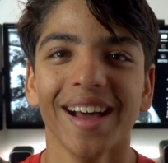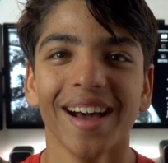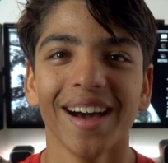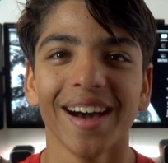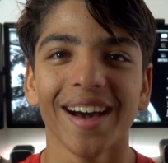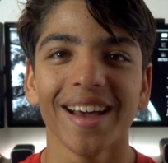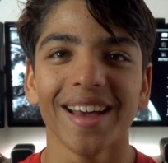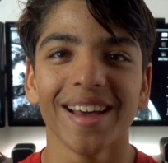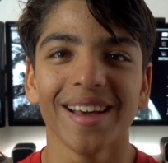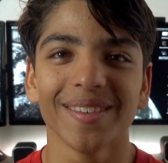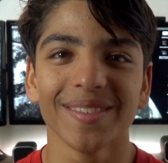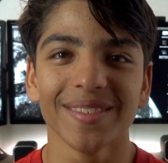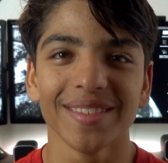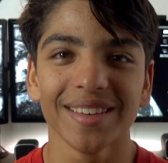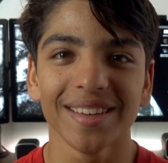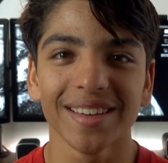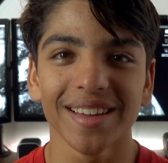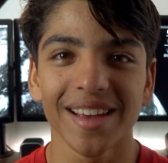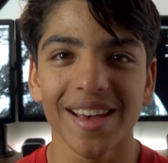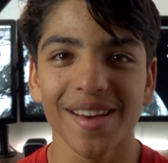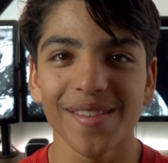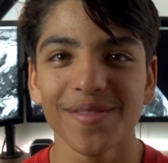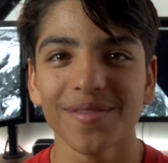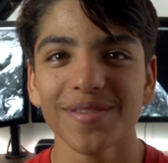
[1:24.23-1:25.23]
I haven't
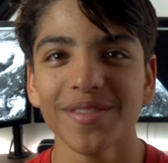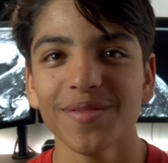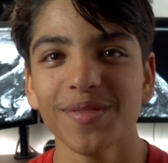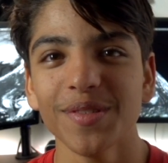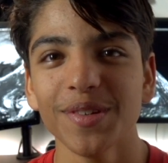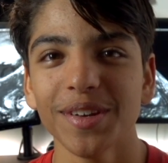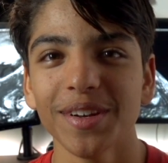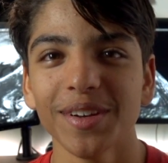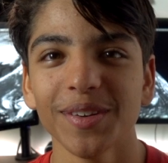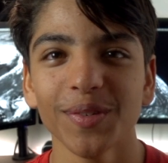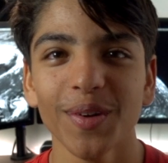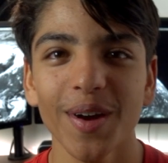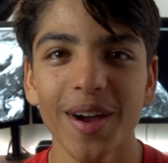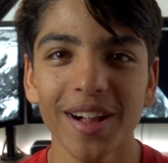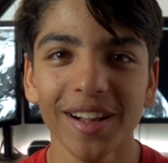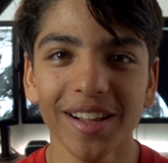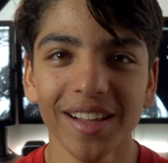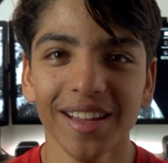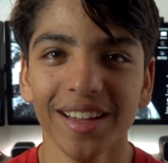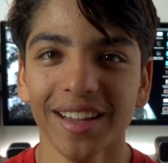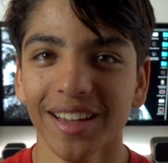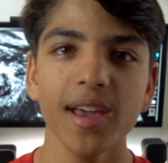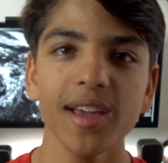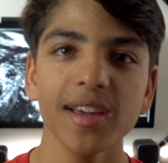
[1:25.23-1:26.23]
reviewed it in a while.
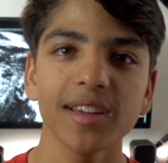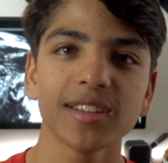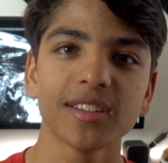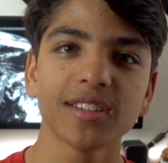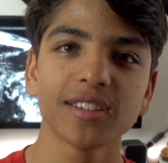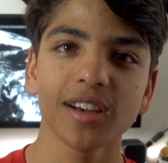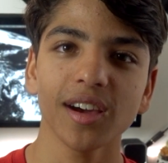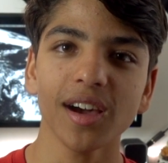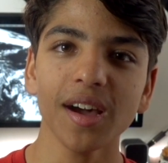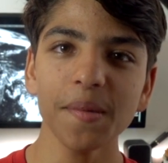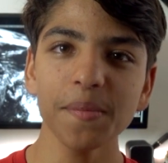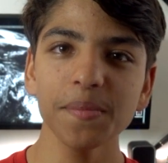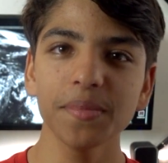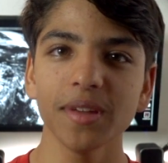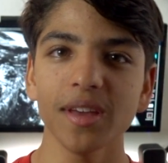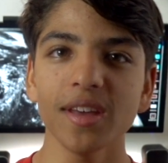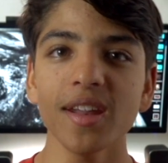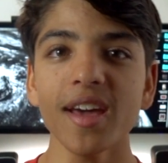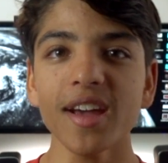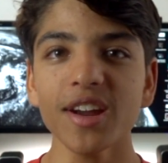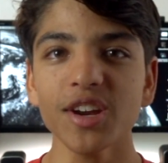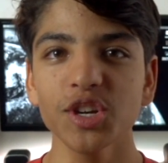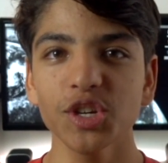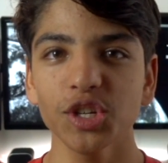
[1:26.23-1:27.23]
Am I adopted?
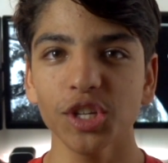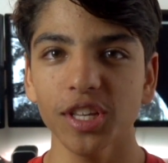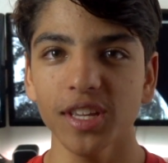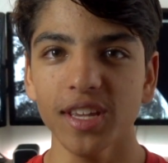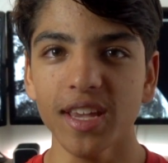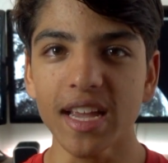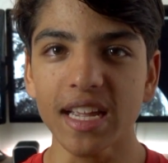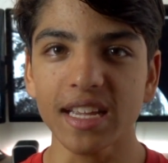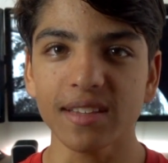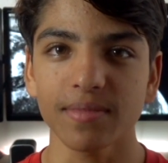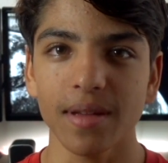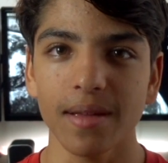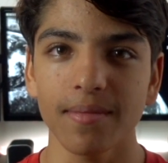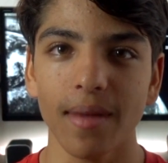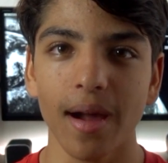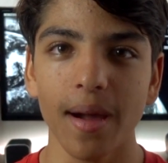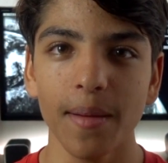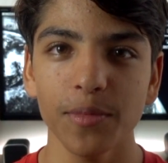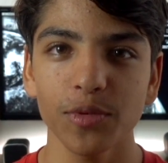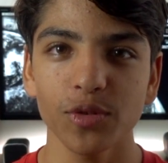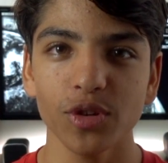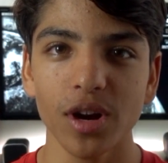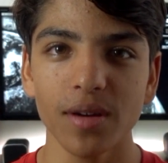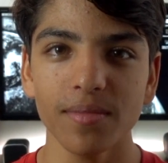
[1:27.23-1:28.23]
Actually, yes, my mom
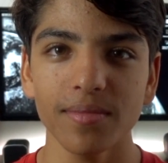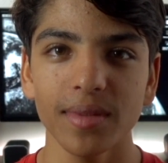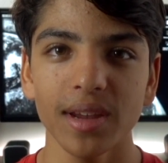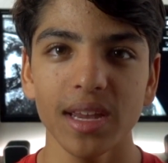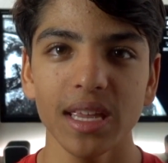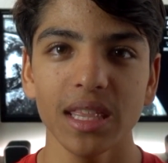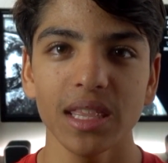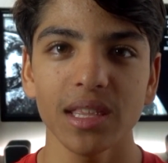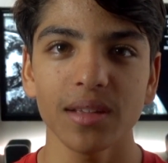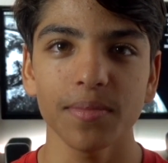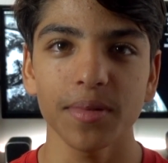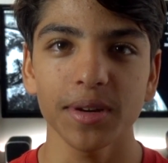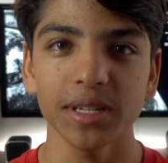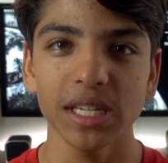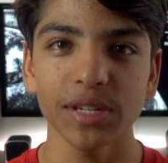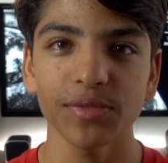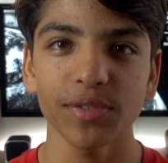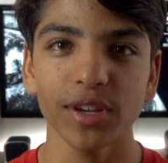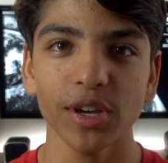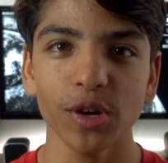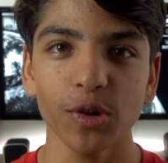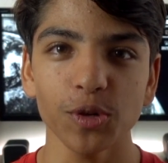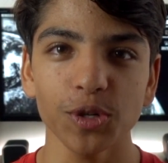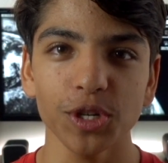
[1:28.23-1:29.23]
dropped me in the
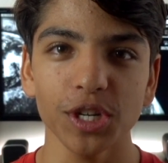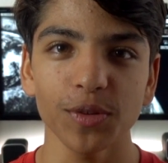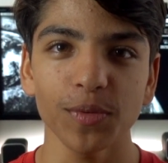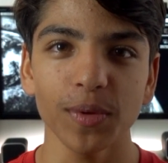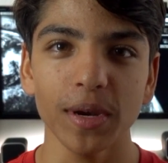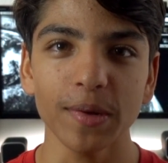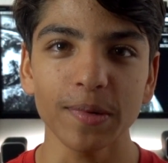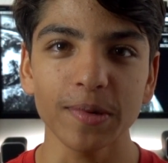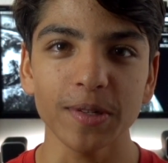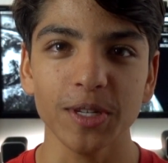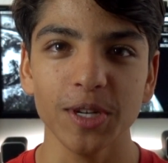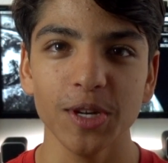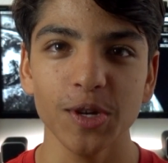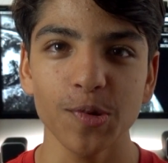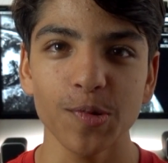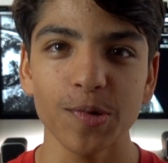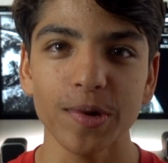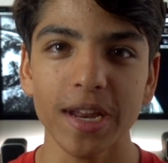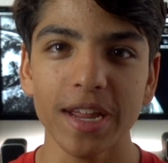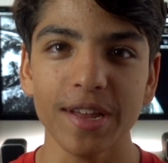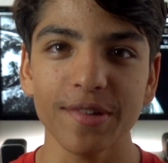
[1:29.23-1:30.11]
Pacific Ocean when I was 2.